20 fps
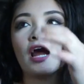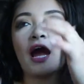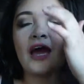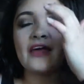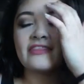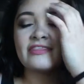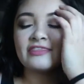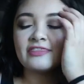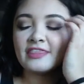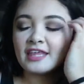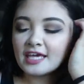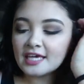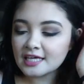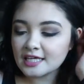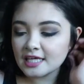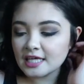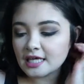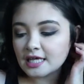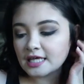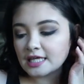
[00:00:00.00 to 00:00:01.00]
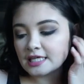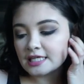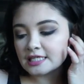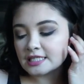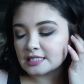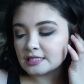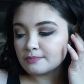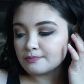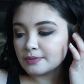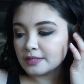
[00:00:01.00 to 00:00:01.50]
I think it
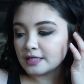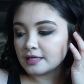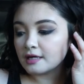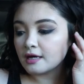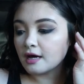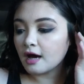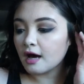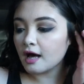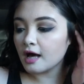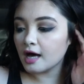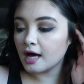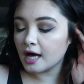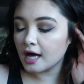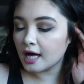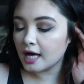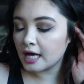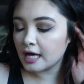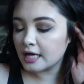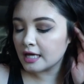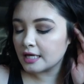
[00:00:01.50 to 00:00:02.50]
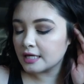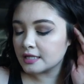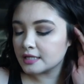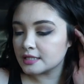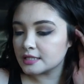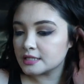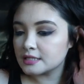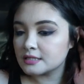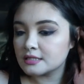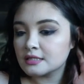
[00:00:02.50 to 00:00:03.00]
is
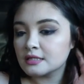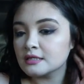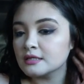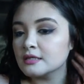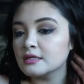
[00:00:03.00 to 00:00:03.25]
because